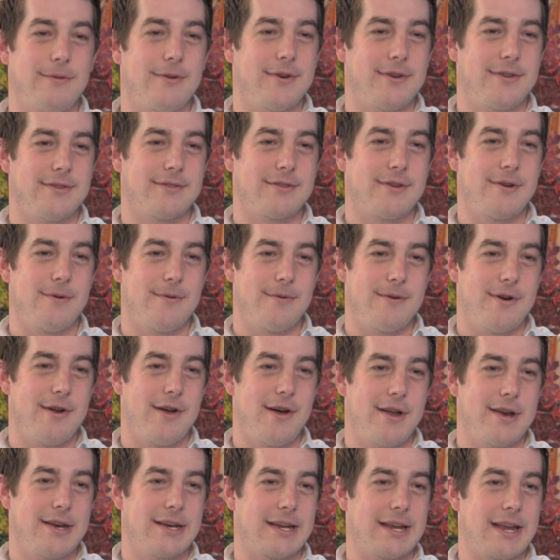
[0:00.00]
what is going
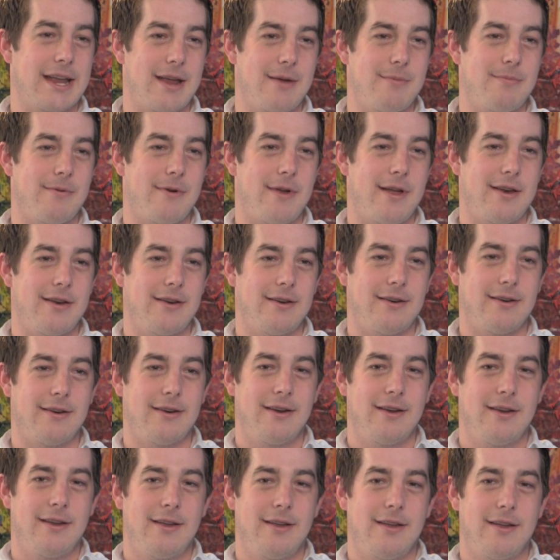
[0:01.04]
on in Cape Breton.
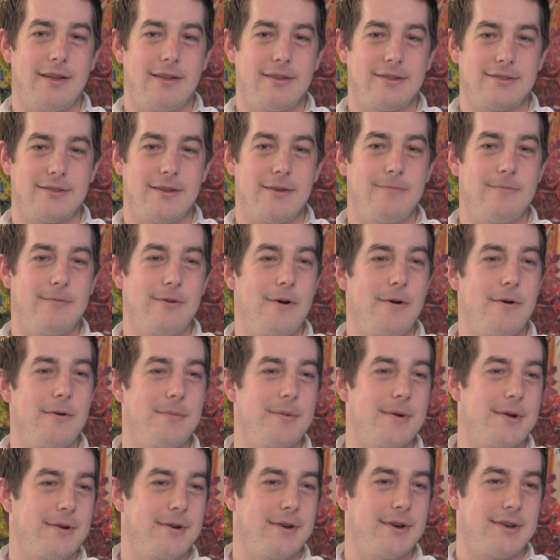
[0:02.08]
Some know
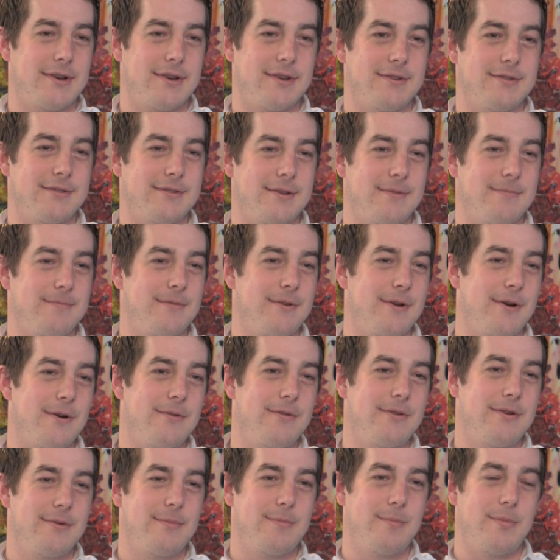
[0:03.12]
about it and some
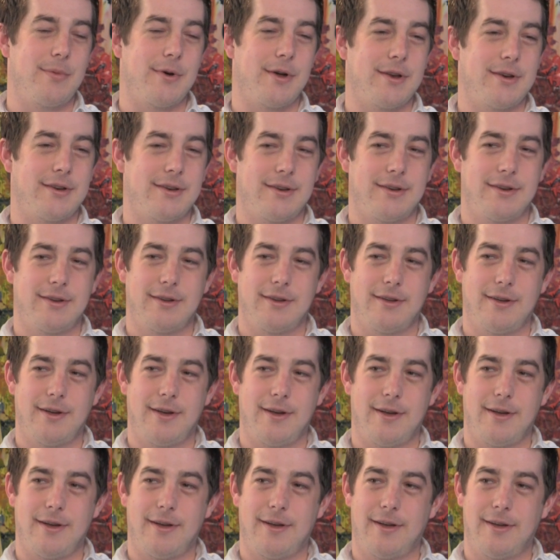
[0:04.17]
don't, but
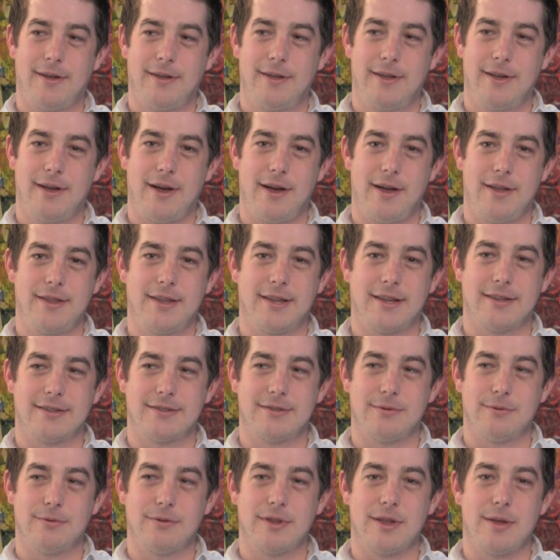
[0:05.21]
I think
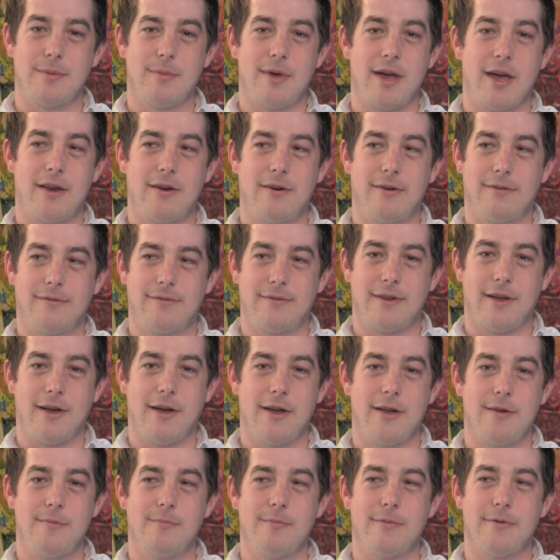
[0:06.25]
it's only a matter of
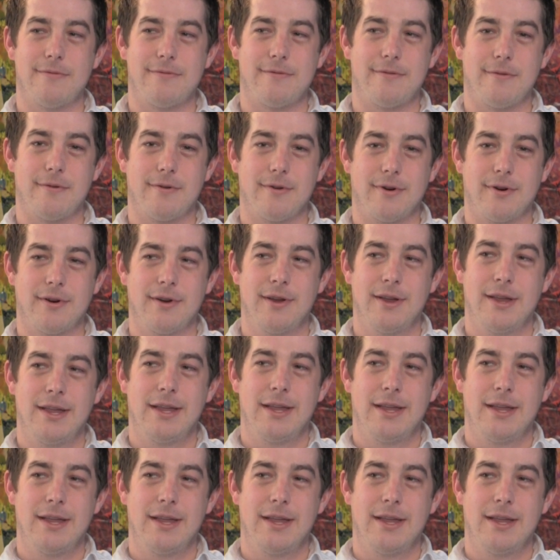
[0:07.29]
time before